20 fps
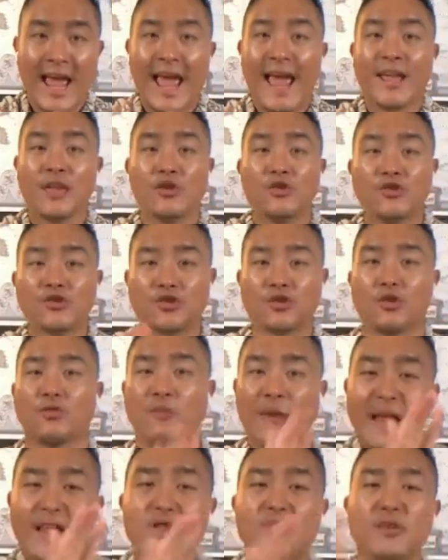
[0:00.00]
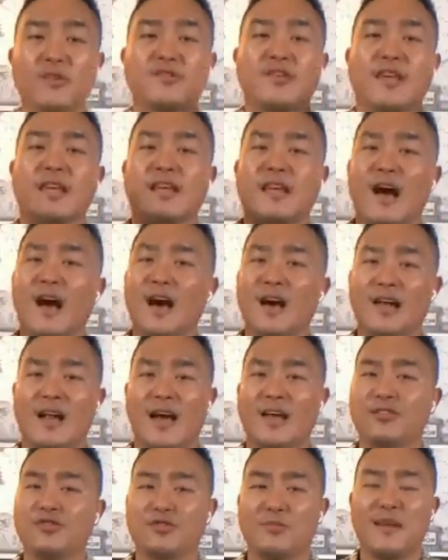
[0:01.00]
And you surrender and say, God,
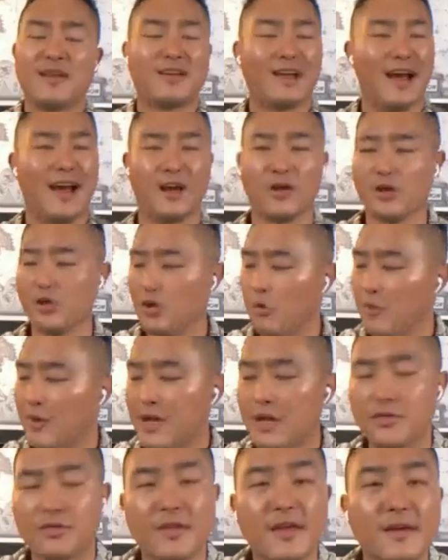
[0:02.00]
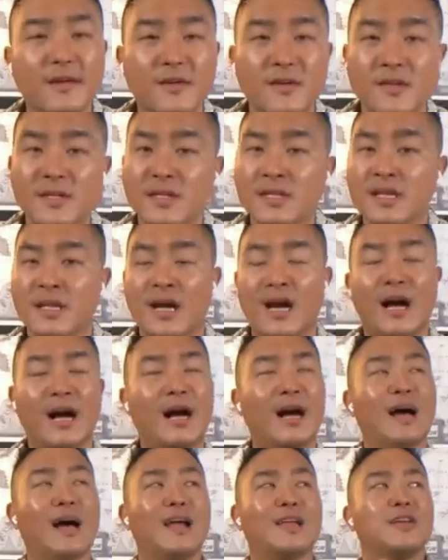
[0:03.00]
I surrender. I don't know anything.
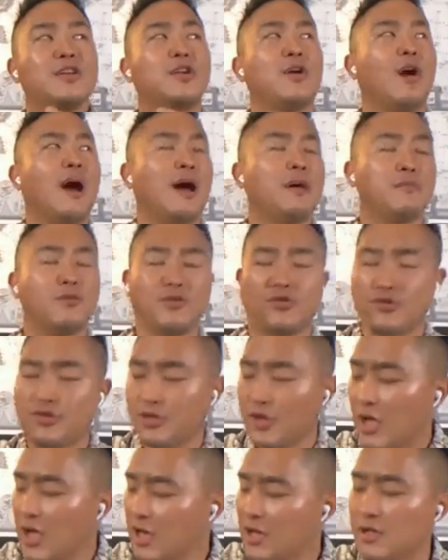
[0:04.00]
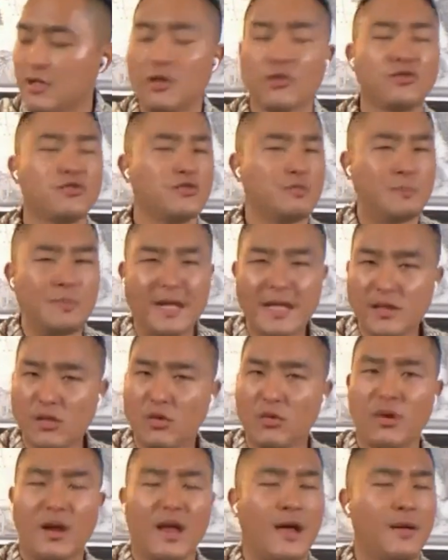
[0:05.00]
Uh, you know, I'm your son. No, speak,
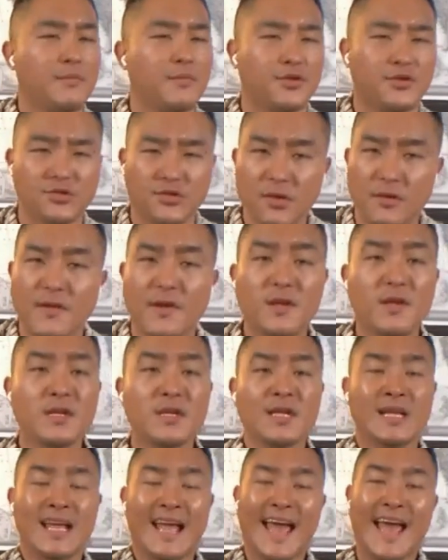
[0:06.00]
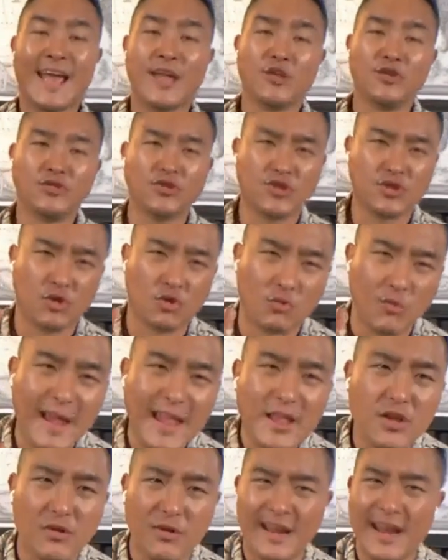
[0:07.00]
Lord. I'm your servant. And you
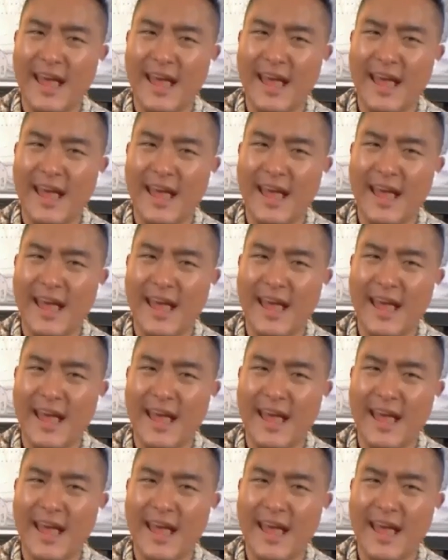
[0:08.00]
surrender.